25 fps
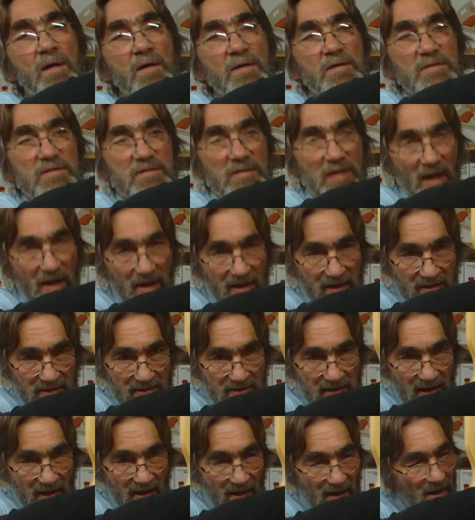Snug
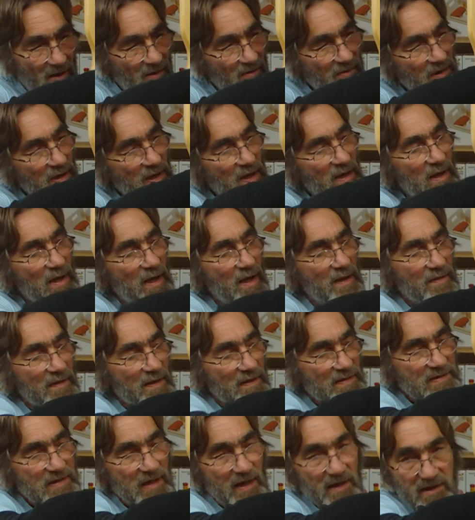it down, and
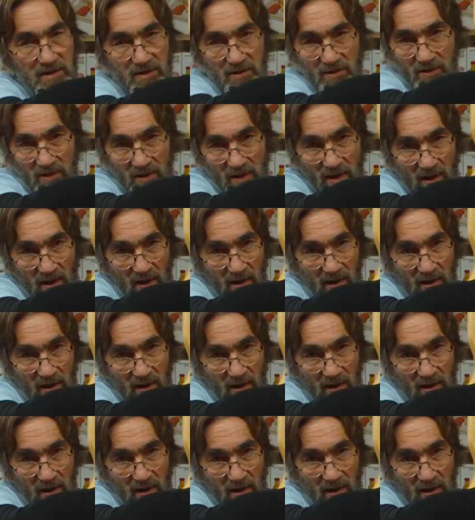then take your